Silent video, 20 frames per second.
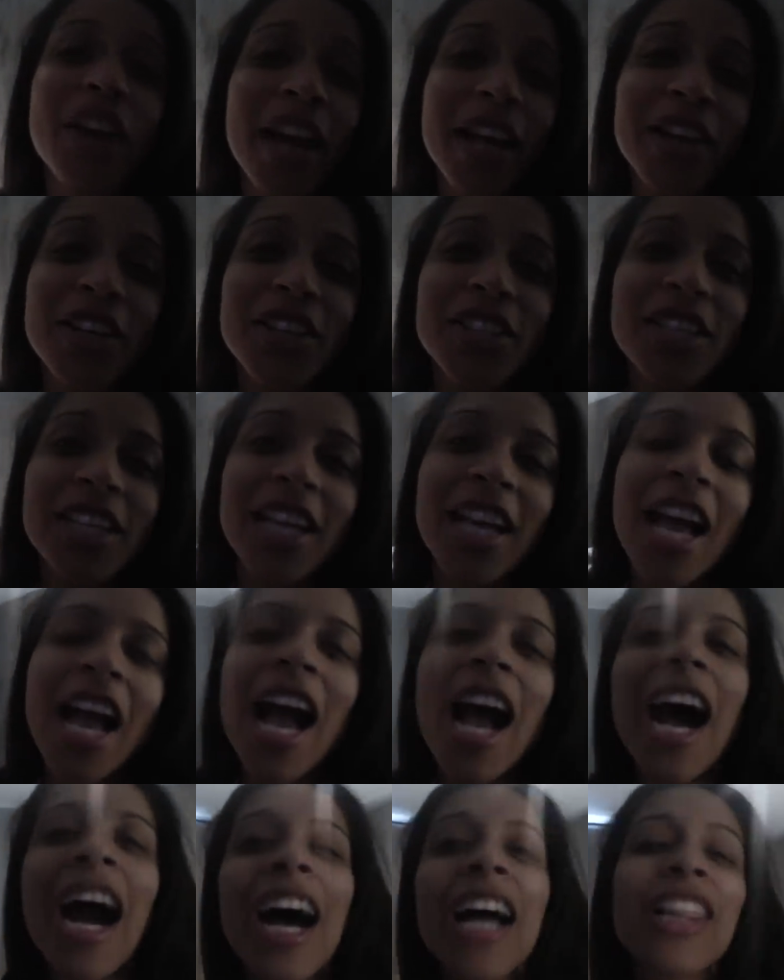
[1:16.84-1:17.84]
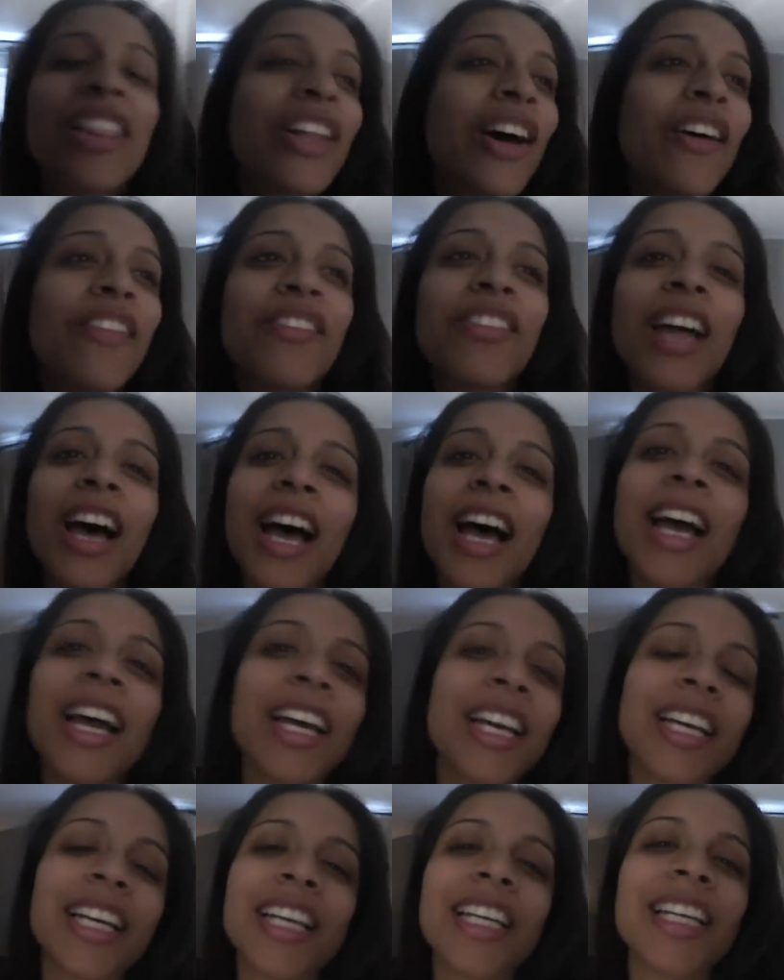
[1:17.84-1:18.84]
energy. I love
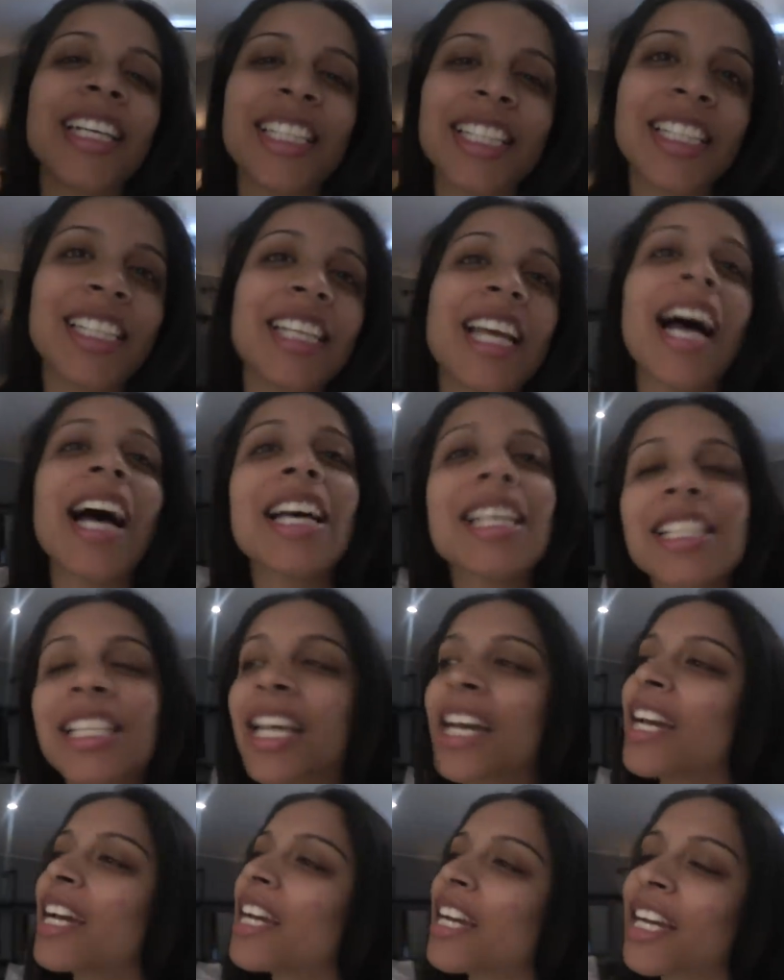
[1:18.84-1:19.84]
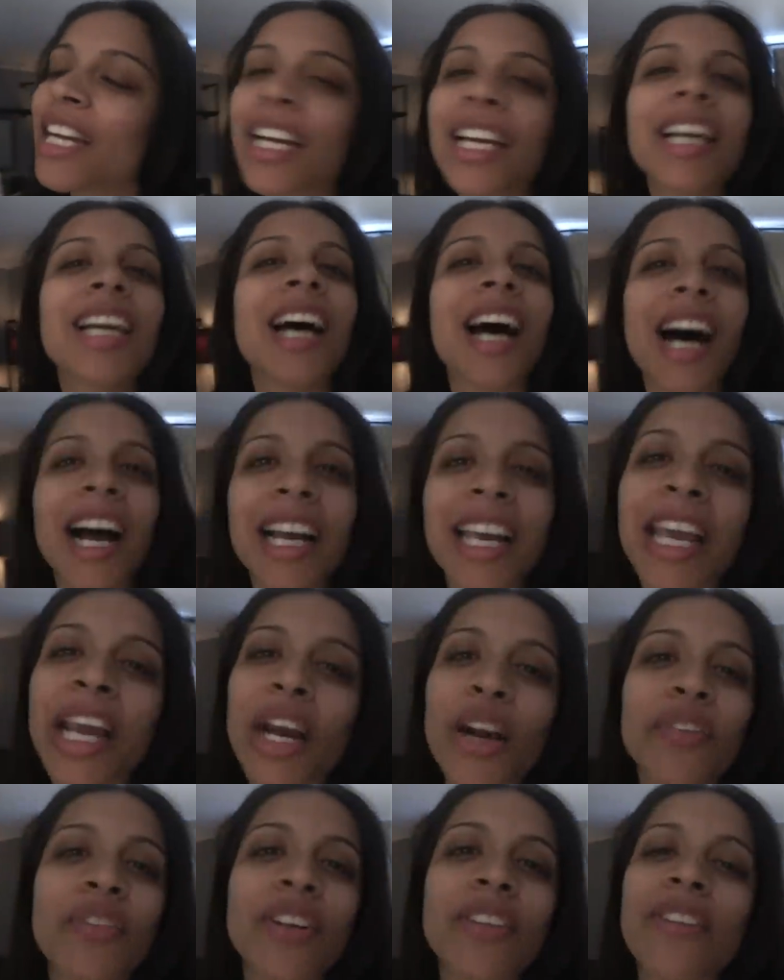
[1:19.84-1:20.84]
that she has like a
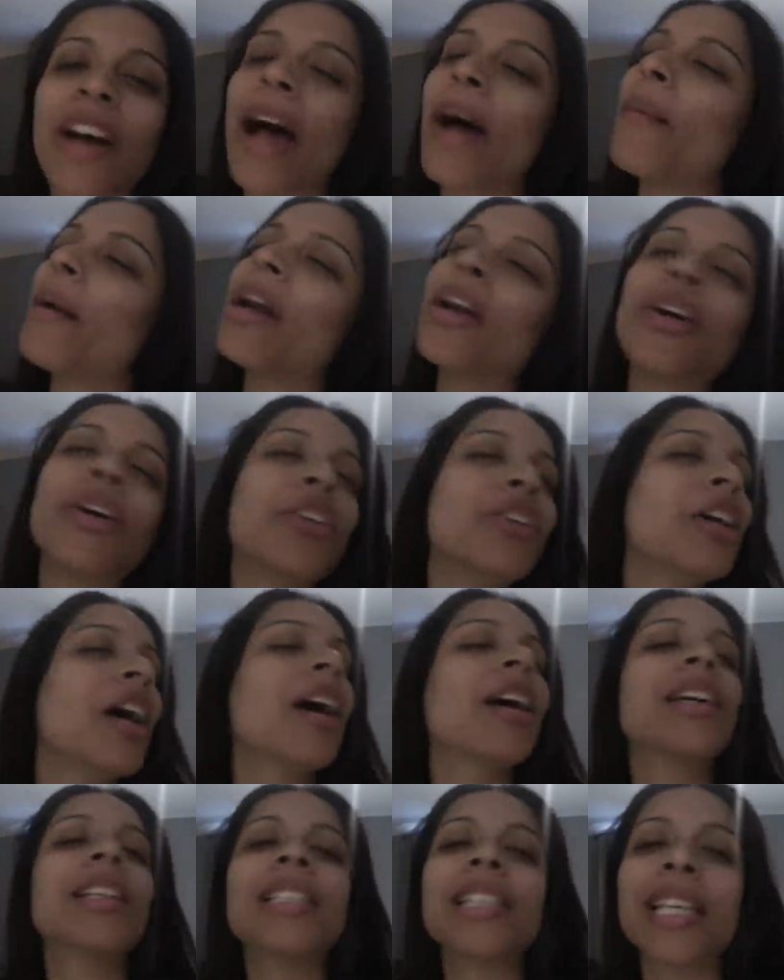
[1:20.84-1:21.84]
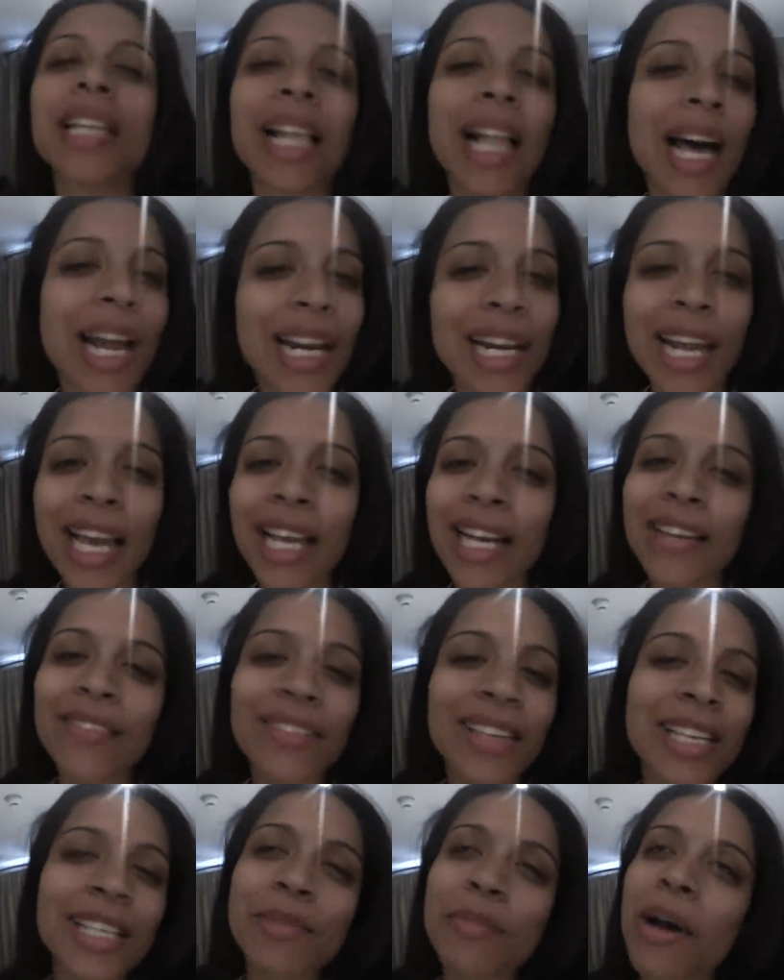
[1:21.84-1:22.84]
carefree vibe. I know y'all can say a lot of negative
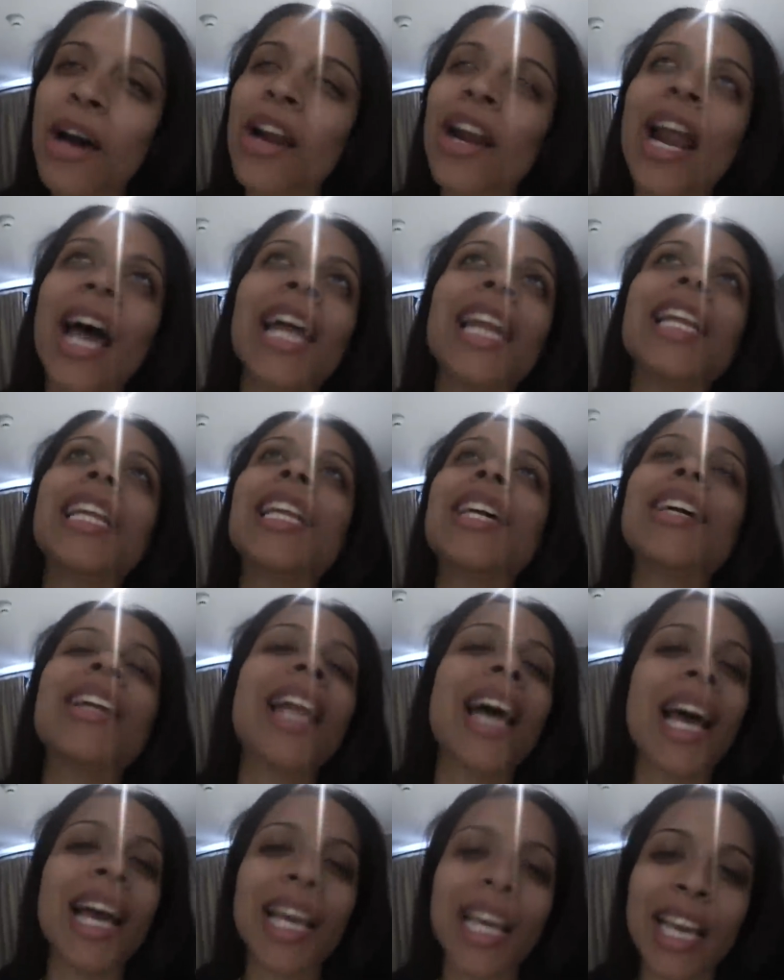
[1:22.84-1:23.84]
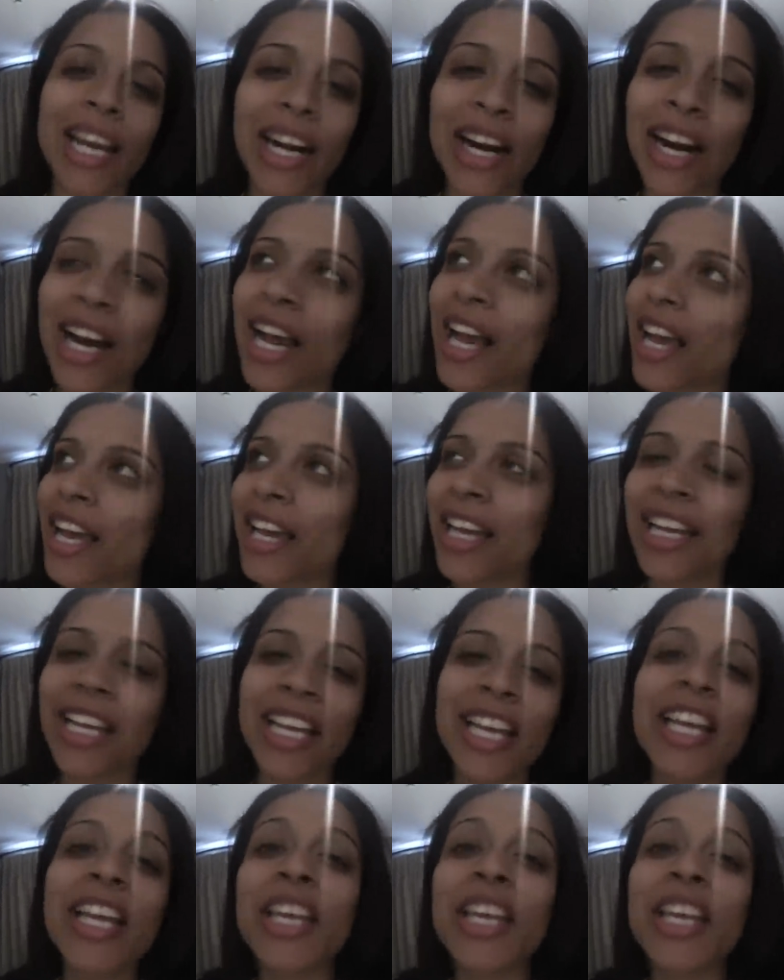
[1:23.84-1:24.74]
things about her. I do not care.